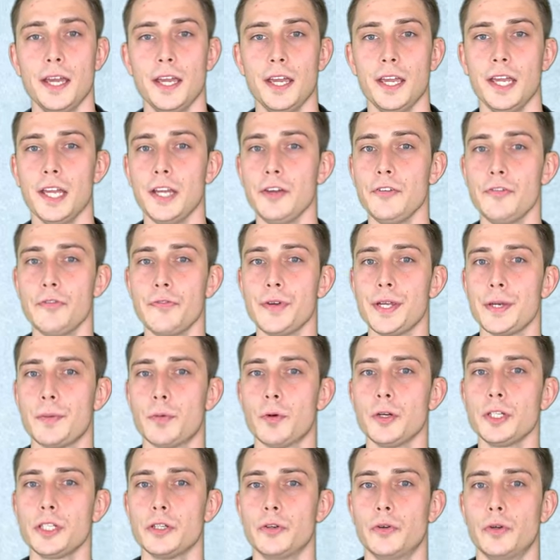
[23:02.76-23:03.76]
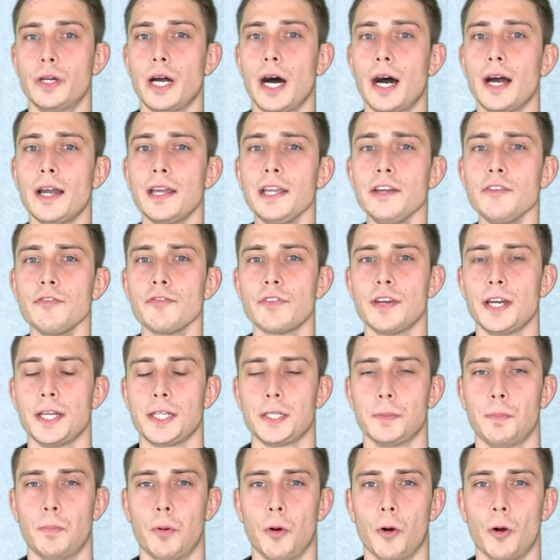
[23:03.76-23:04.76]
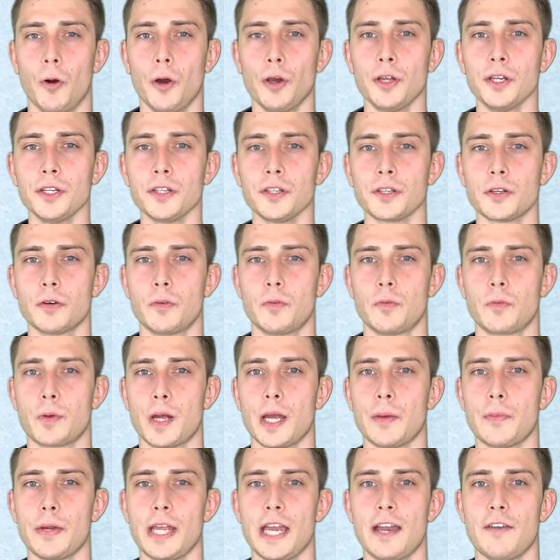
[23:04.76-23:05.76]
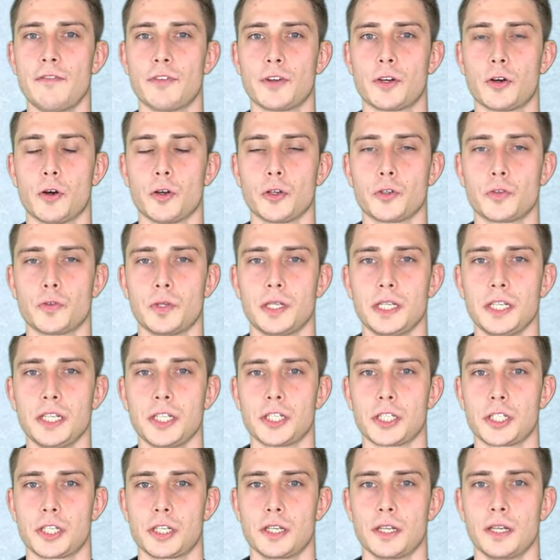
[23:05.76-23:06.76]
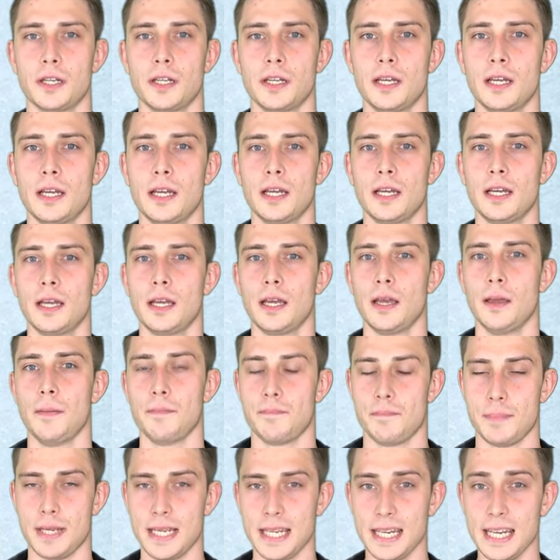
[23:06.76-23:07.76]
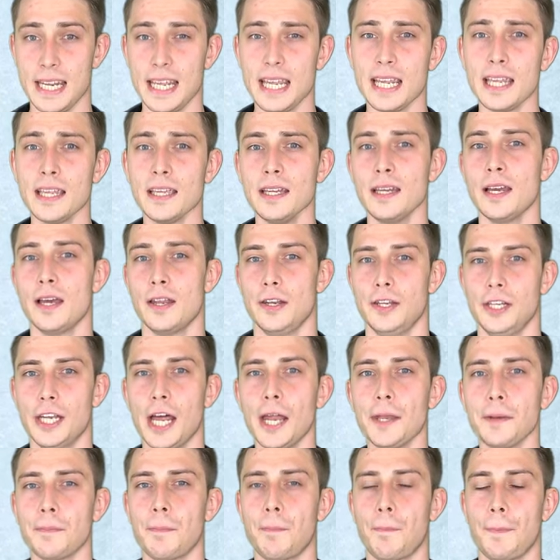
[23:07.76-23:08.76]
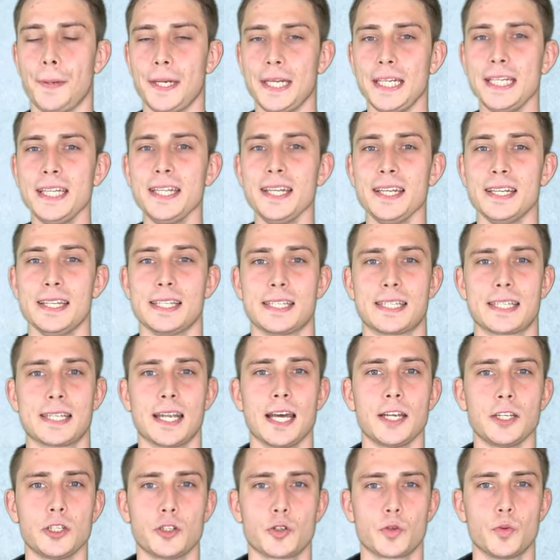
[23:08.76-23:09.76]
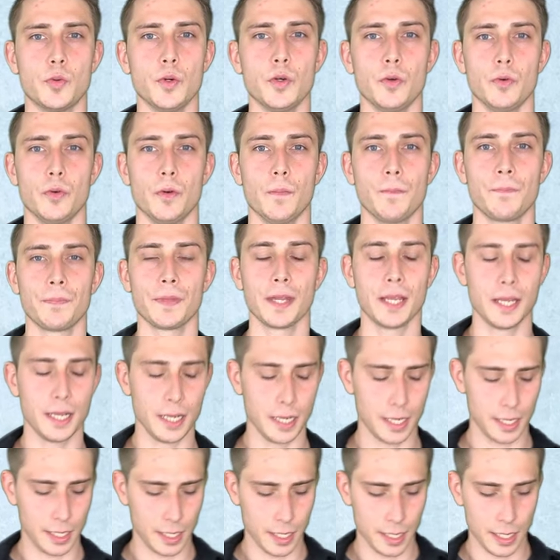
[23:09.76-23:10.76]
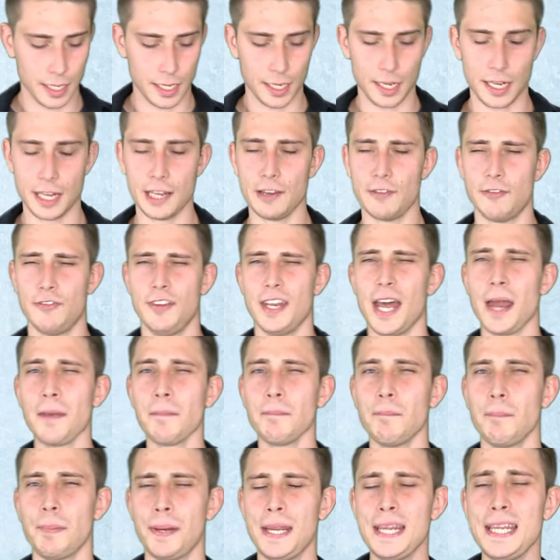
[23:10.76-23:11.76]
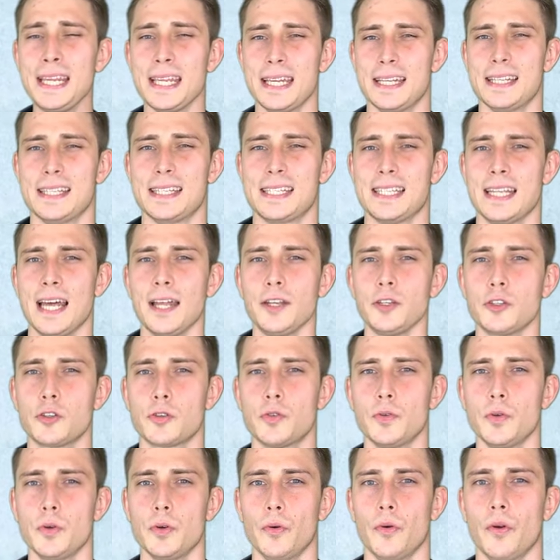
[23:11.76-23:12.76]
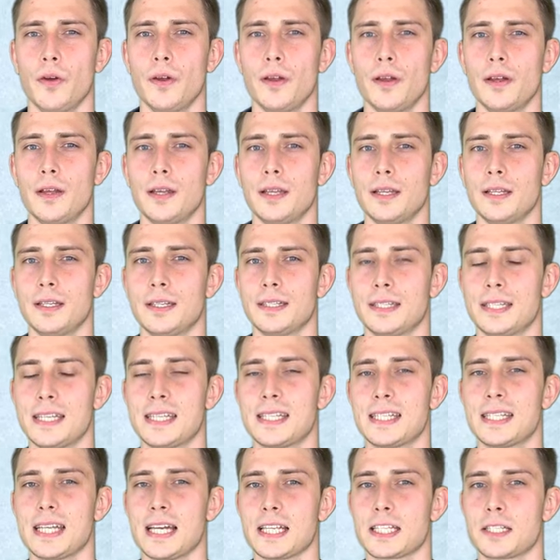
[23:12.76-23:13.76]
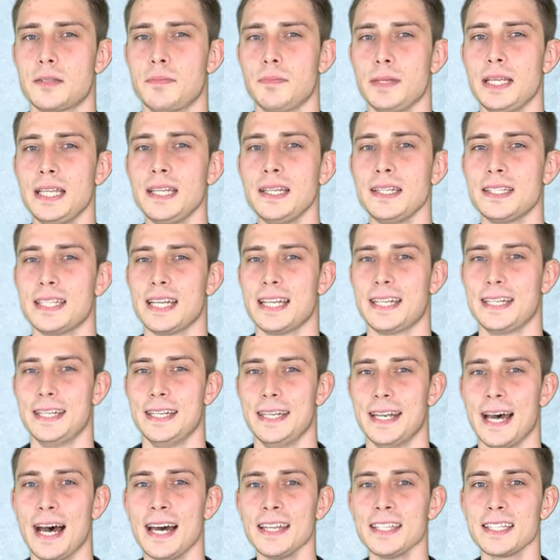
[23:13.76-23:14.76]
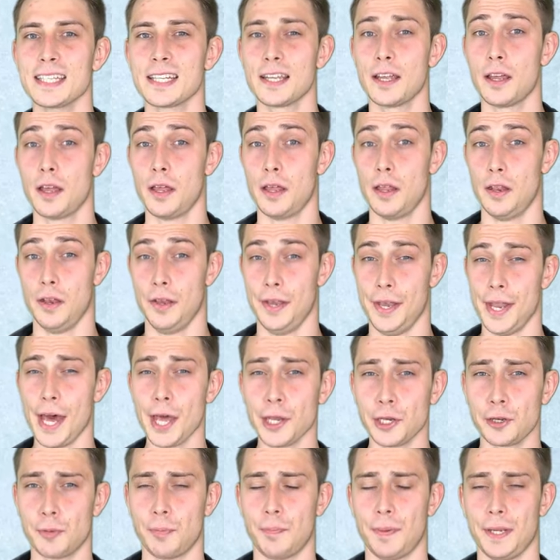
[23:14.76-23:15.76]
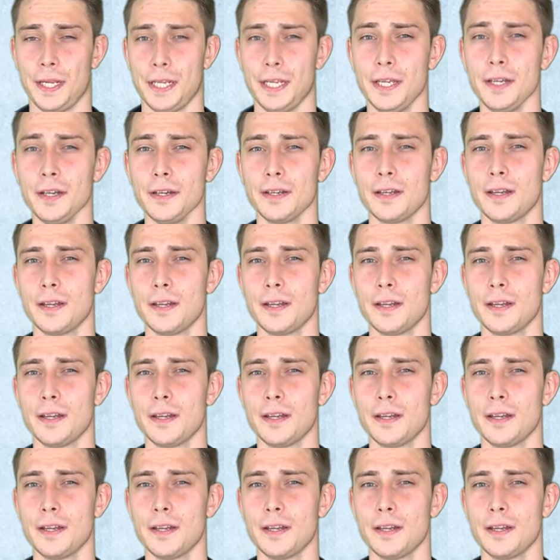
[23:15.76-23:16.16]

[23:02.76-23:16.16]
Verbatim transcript: if we would arrive at a point where we have a contradiction, meaning not P is not true. If not P is not true, this does mean that not not P